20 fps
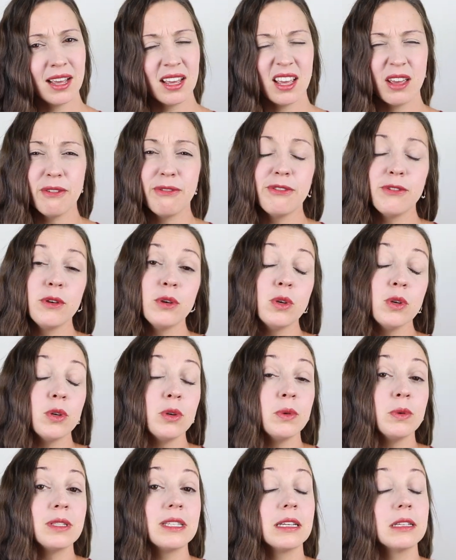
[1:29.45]
If you
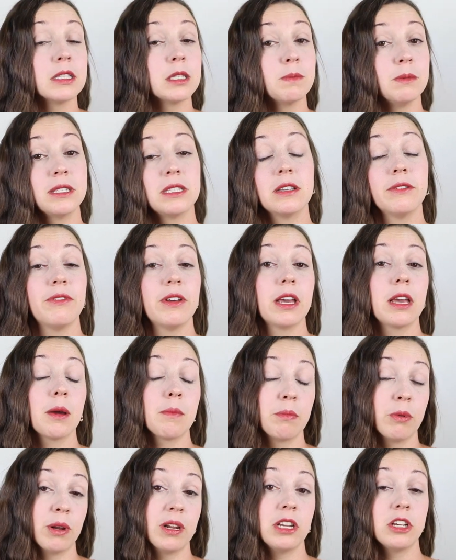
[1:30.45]
use a specific
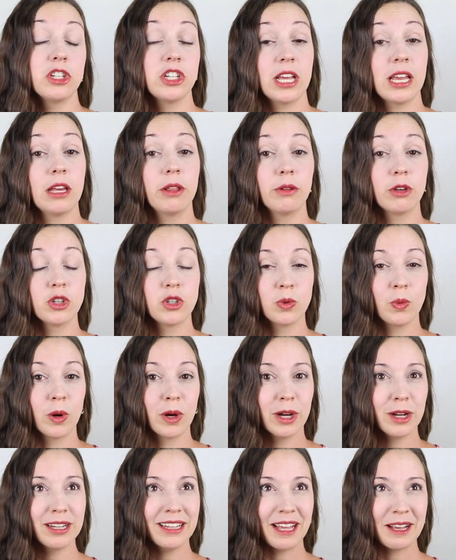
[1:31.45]
British English
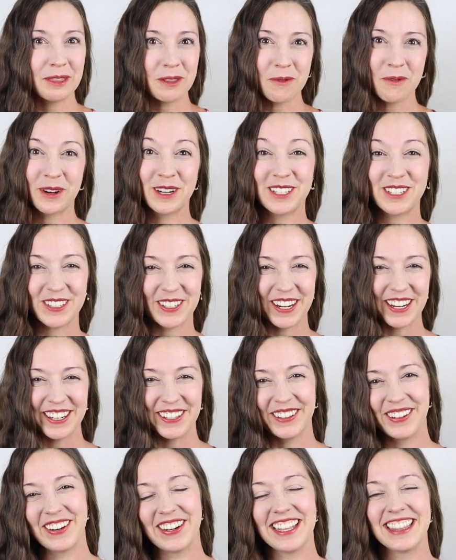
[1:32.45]
word, like the words you're going
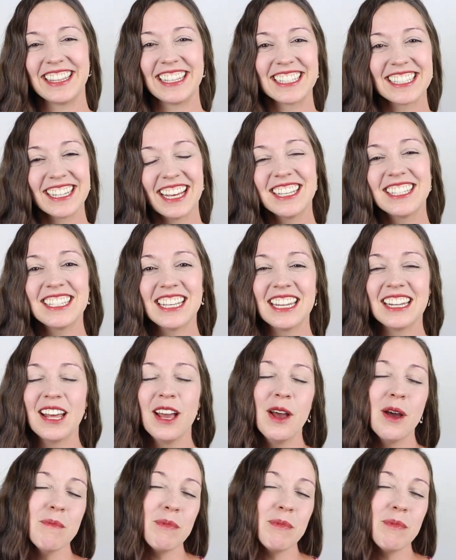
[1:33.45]
to learn in this lesson.